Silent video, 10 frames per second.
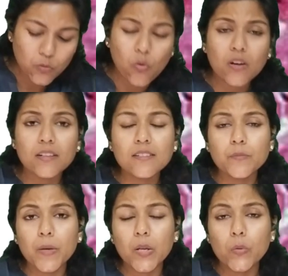What is
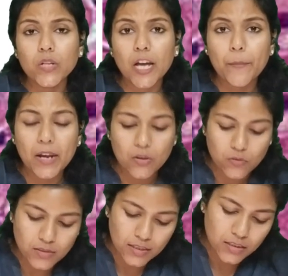ballooned
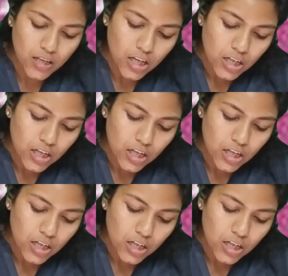hepatocyte?